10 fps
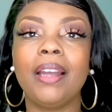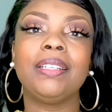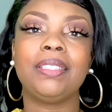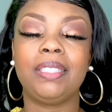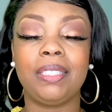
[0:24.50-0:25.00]

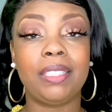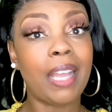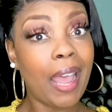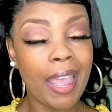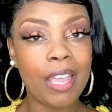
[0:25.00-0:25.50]

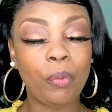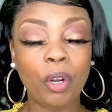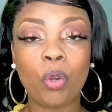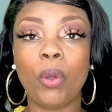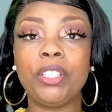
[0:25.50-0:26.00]
Today, we're
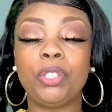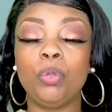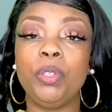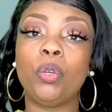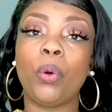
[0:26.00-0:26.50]
going to be
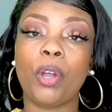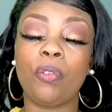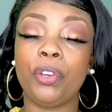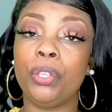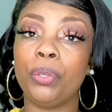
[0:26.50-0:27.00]
going over
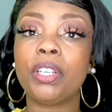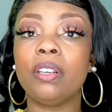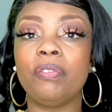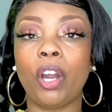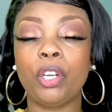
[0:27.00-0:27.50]
unit
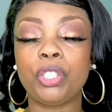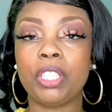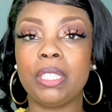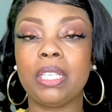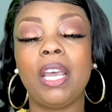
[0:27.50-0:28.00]

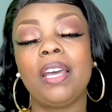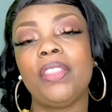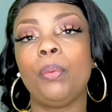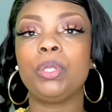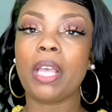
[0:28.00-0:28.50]
conversions. That
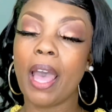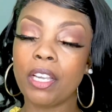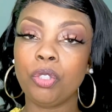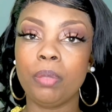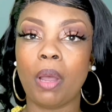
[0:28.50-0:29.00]
was
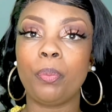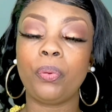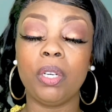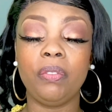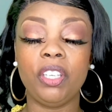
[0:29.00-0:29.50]
actually my
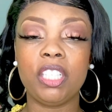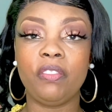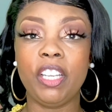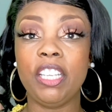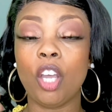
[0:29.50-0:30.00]
previous
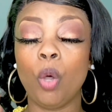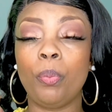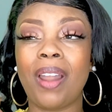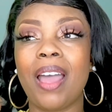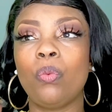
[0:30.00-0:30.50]
video, but
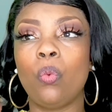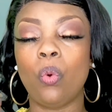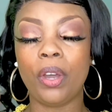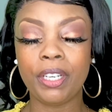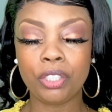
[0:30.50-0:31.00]
I
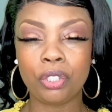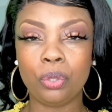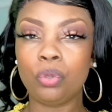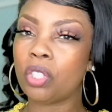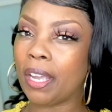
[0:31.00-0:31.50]
wanted to
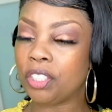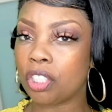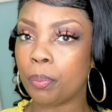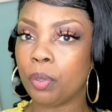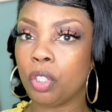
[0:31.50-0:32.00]
change it up
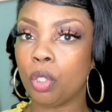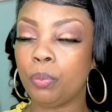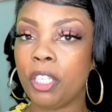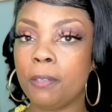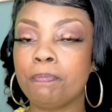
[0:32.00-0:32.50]
a little
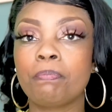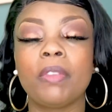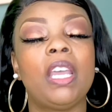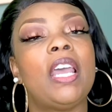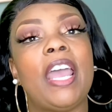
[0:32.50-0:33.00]
bit
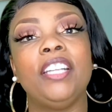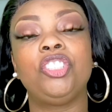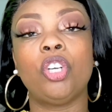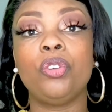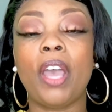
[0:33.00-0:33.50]
and show
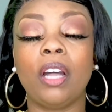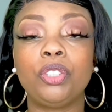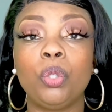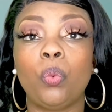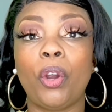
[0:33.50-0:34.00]
you how to
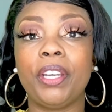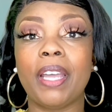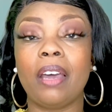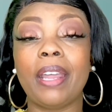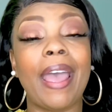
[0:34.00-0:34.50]
work it
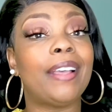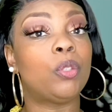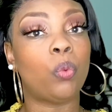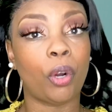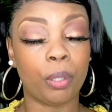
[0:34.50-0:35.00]
out as
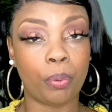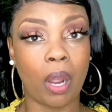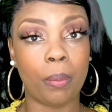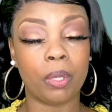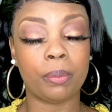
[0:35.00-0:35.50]
word
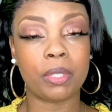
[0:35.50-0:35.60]
problems.